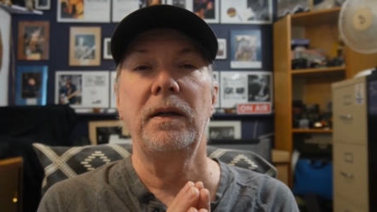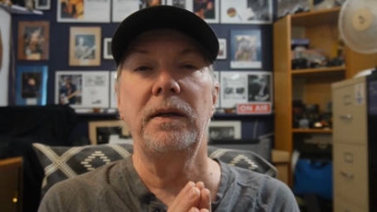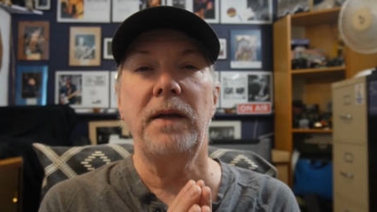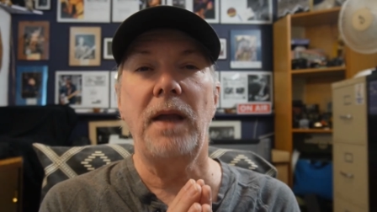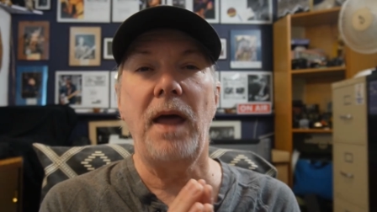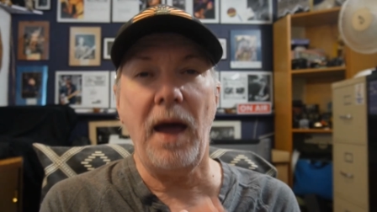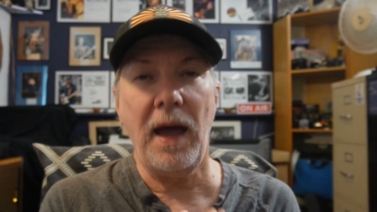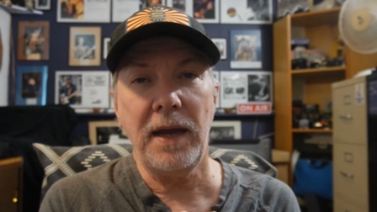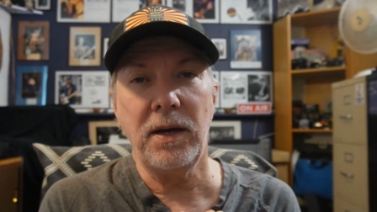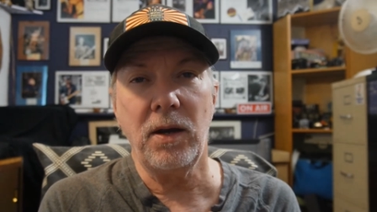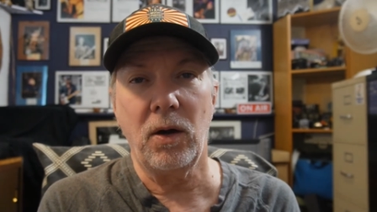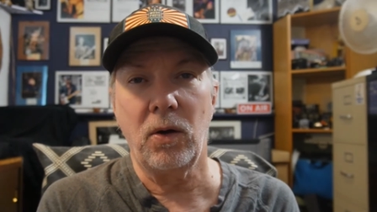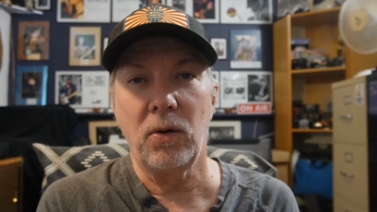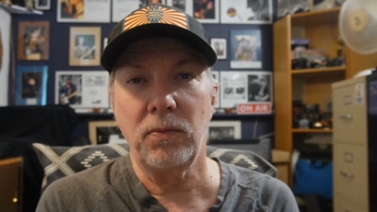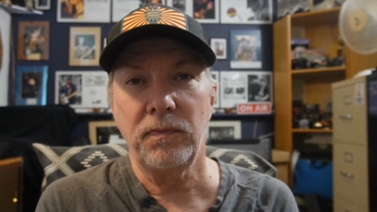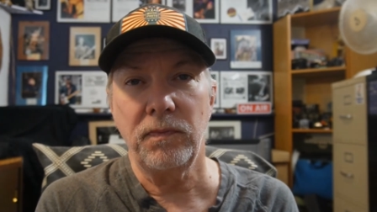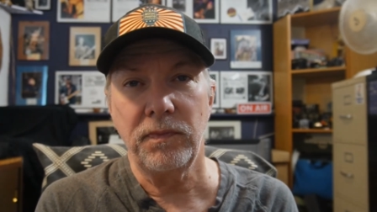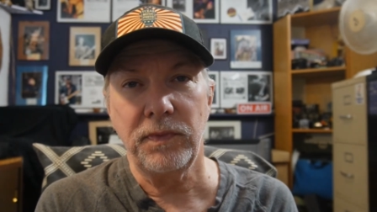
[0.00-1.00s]
Now I
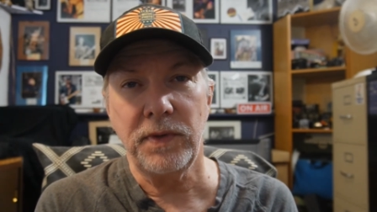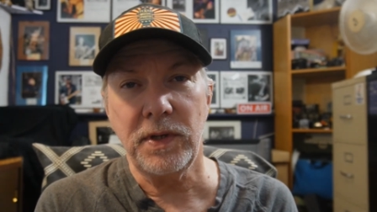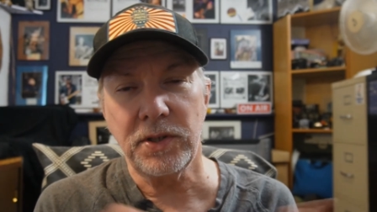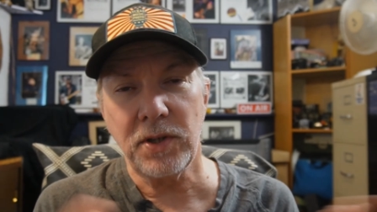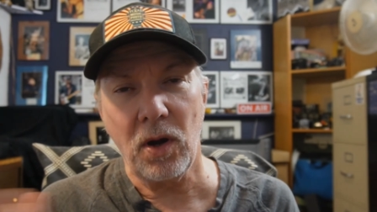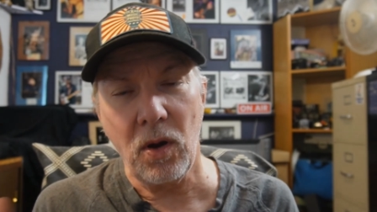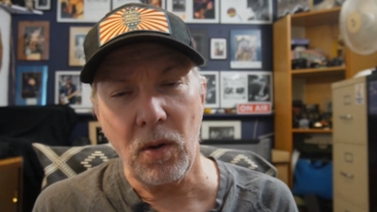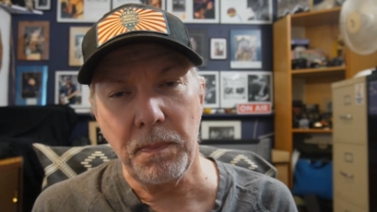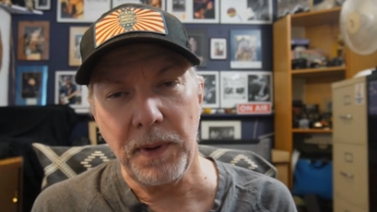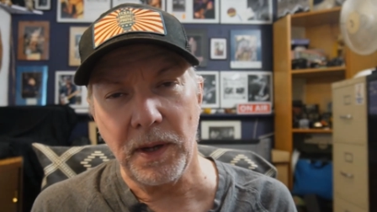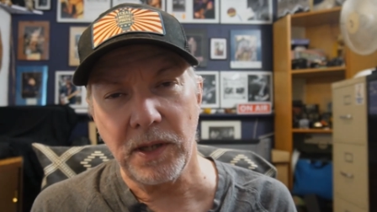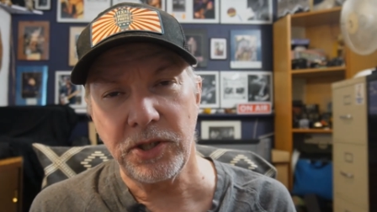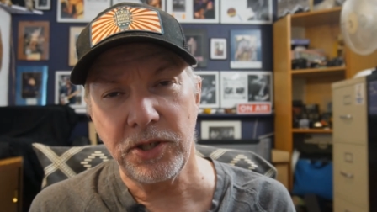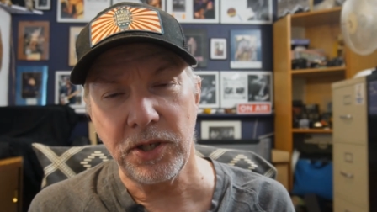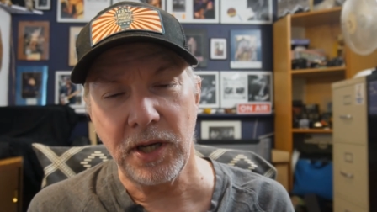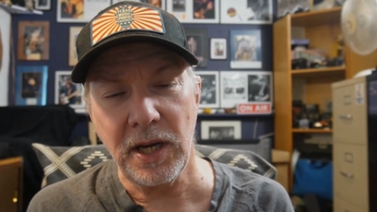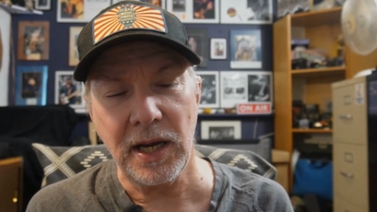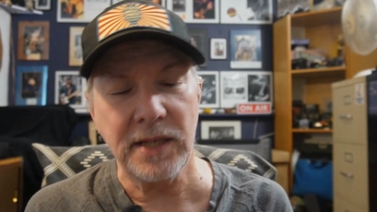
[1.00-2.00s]
know there's a whole
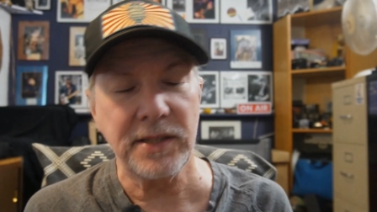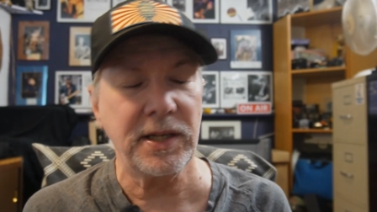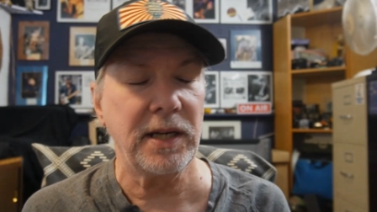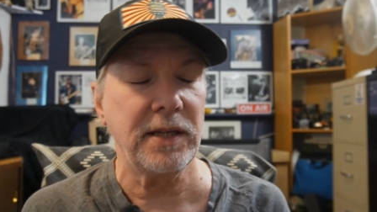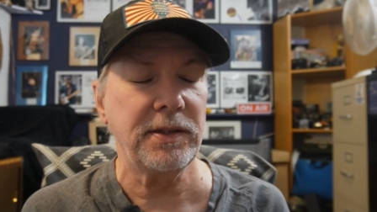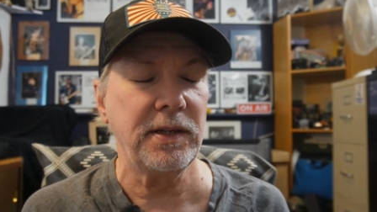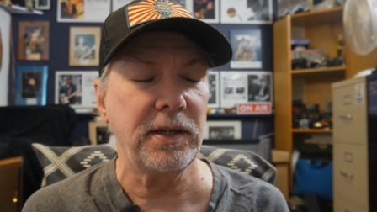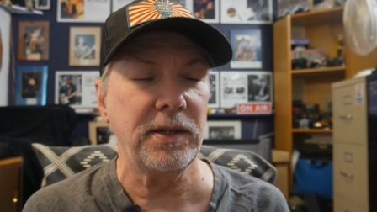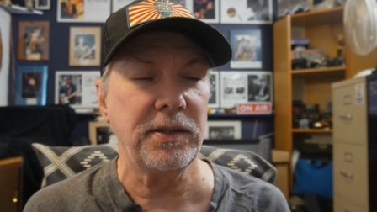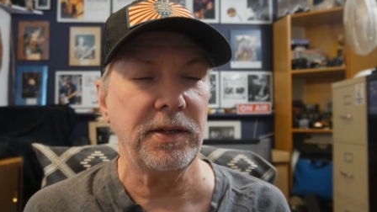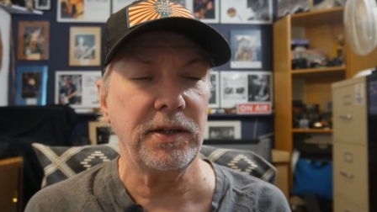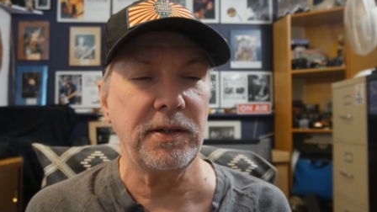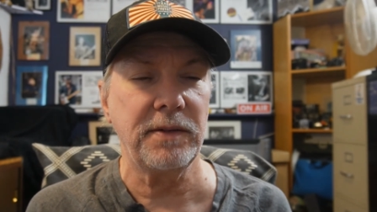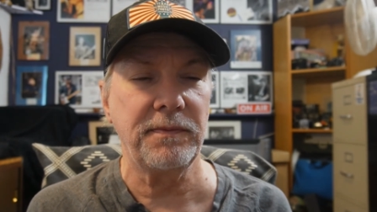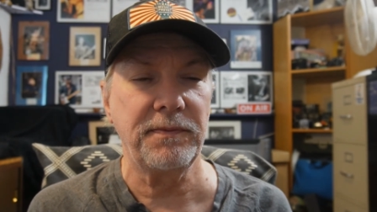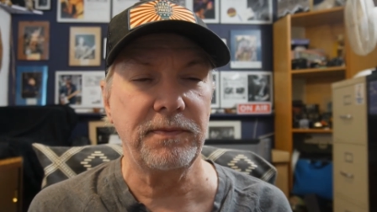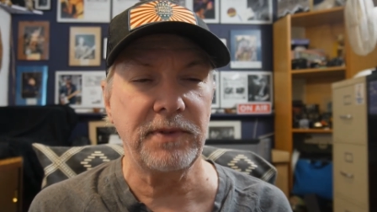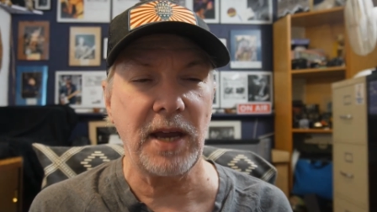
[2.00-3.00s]
bunch of you guys out there that are